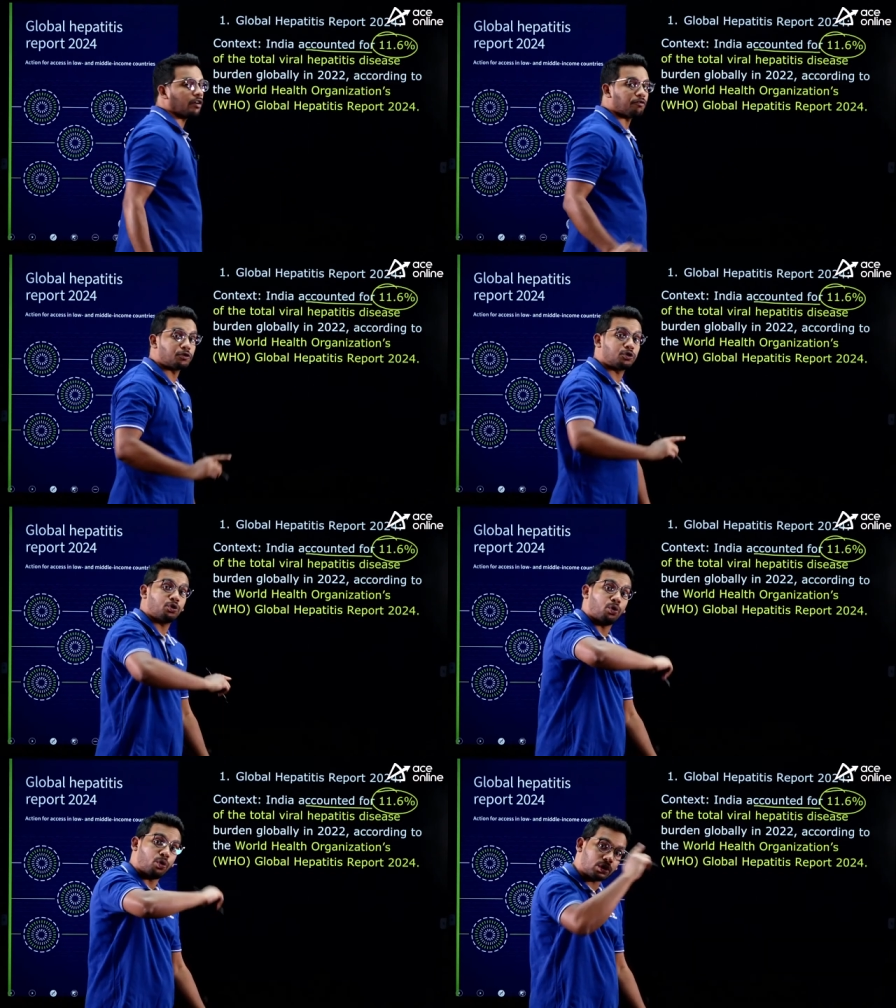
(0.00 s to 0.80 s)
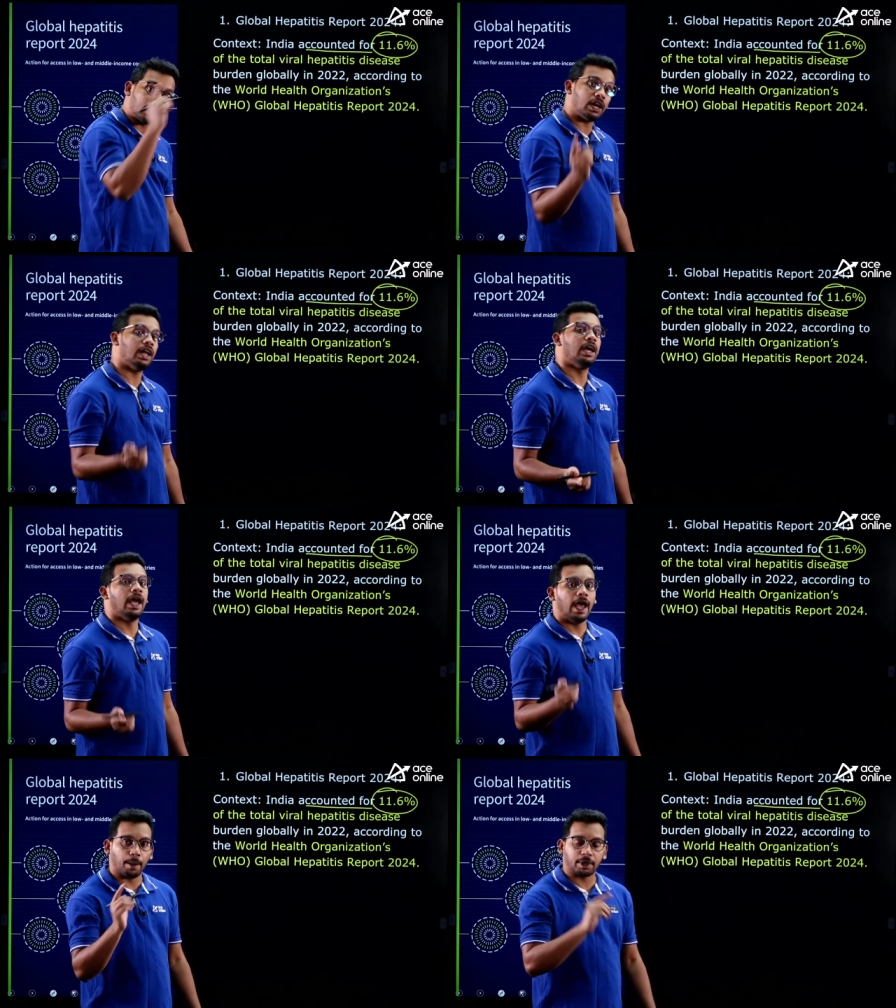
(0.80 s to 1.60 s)
of total
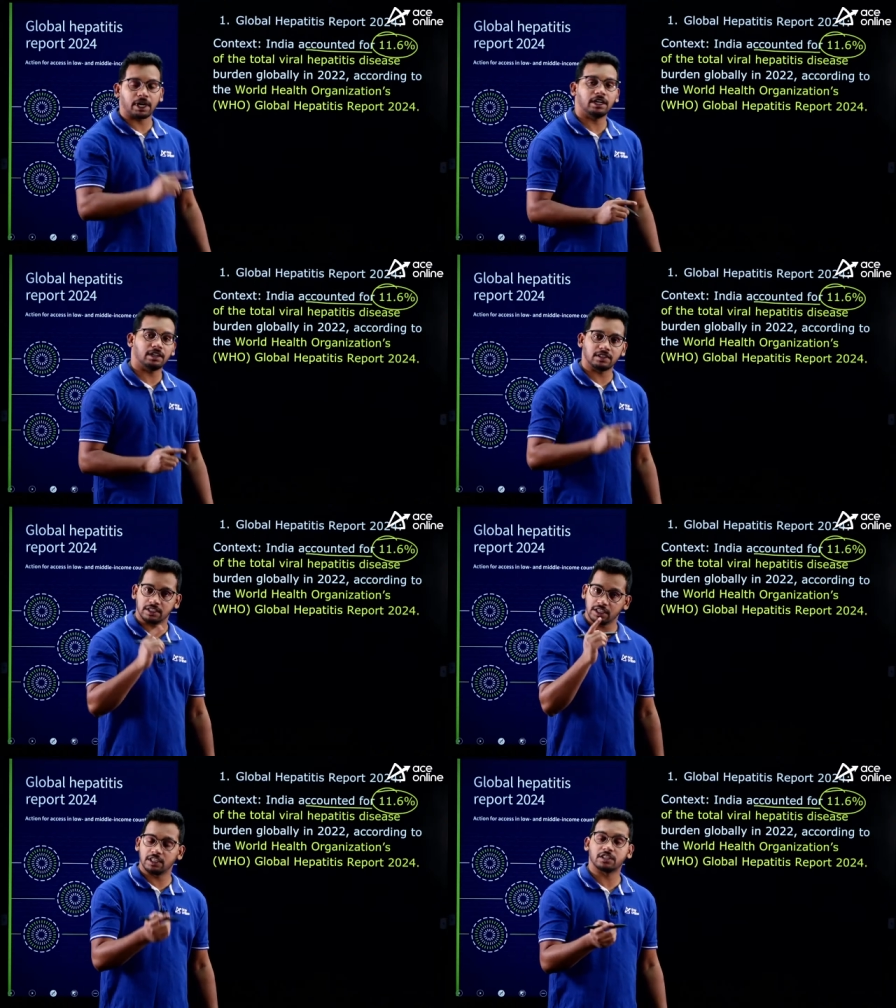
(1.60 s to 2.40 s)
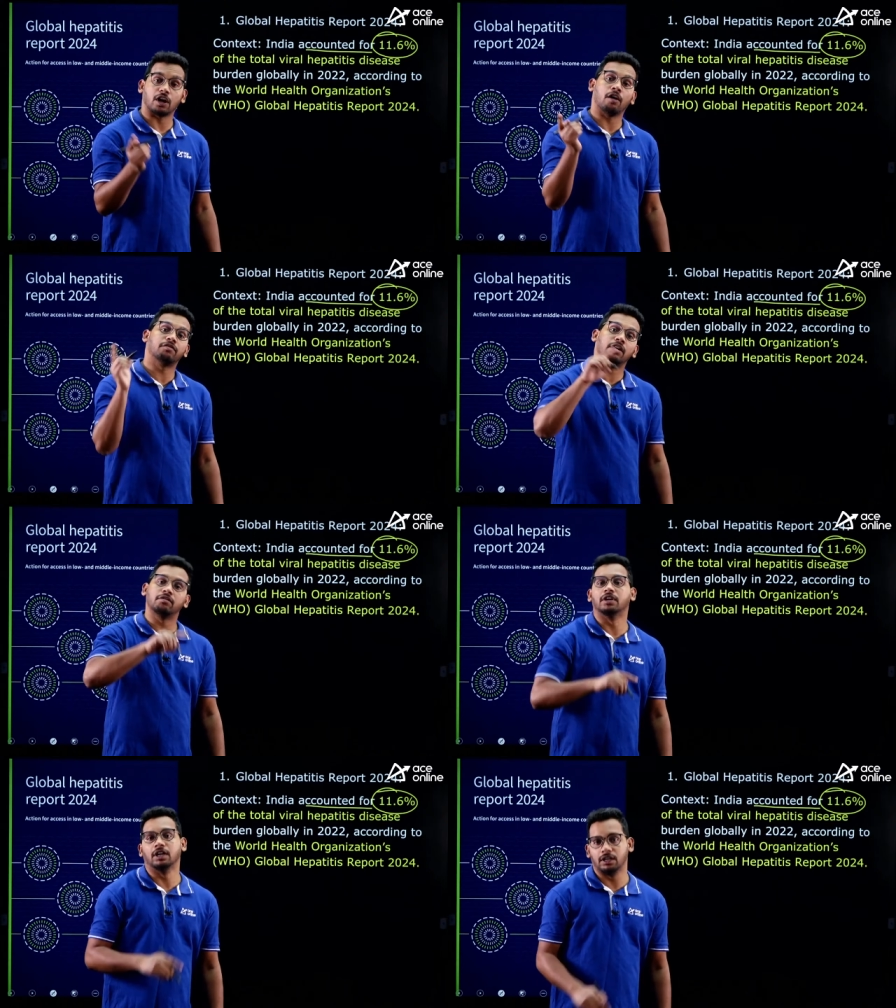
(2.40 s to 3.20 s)
hepatitis disease of the
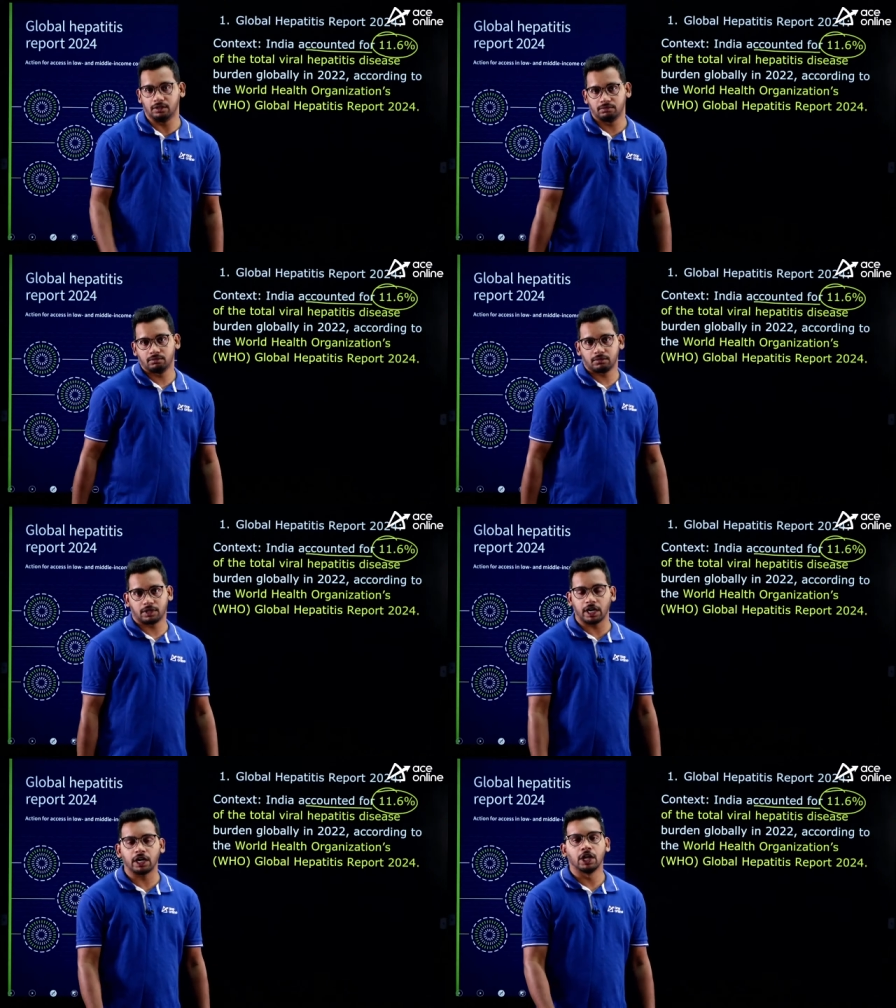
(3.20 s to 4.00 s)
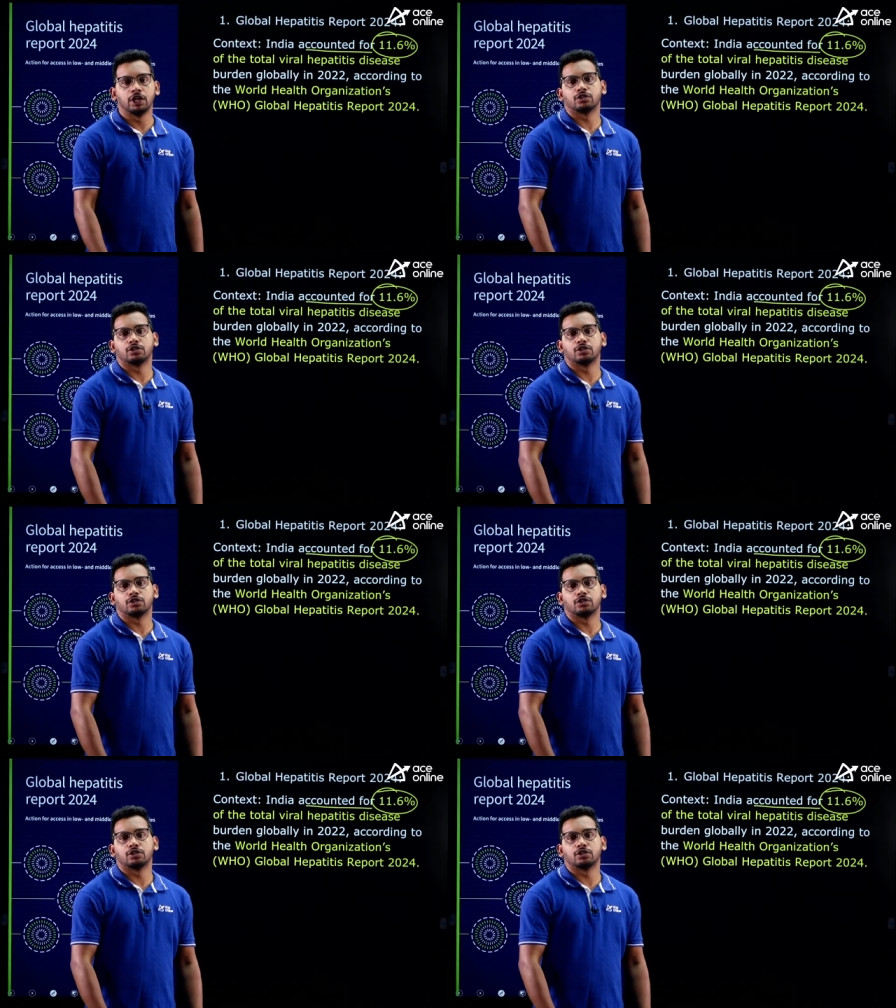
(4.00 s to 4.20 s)
world, right.